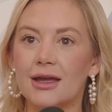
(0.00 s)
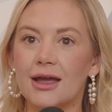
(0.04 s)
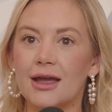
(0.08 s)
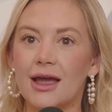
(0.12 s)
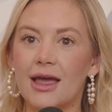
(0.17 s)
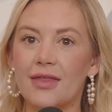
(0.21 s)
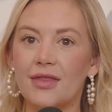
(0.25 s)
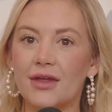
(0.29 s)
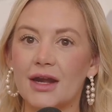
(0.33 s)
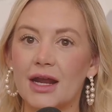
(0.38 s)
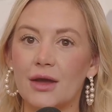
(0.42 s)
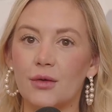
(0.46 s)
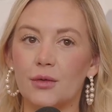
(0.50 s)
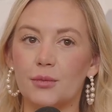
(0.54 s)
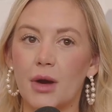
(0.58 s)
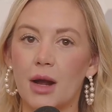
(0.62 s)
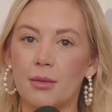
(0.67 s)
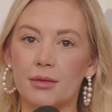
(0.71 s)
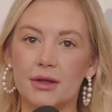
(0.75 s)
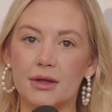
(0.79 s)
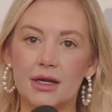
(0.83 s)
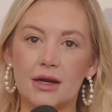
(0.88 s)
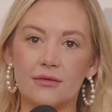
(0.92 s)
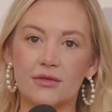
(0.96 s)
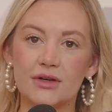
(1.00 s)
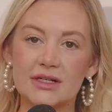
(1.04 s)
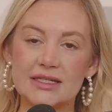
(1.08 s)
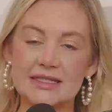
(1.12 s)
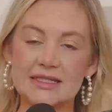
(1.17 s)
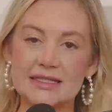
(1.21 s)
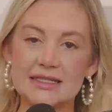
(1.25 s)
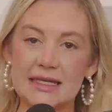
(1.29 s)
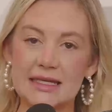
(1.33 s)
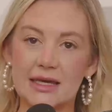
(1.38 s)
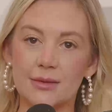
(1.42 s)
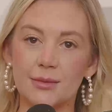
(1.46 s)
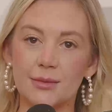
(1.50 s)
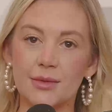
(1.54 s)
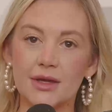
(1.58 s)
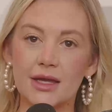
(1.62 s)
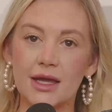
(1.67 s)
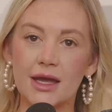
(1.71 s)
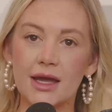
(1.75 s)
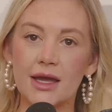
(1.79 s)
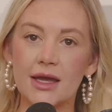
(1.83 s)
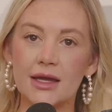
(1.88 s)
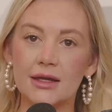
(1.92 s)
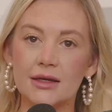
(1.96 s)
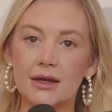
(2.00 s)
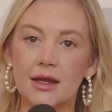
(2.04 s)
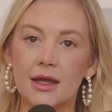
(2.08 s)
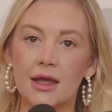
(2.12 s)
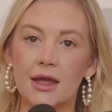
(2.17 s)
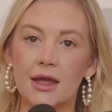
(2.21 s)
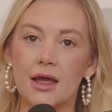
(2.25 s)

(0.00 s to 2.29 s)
And then I would probably never see him again.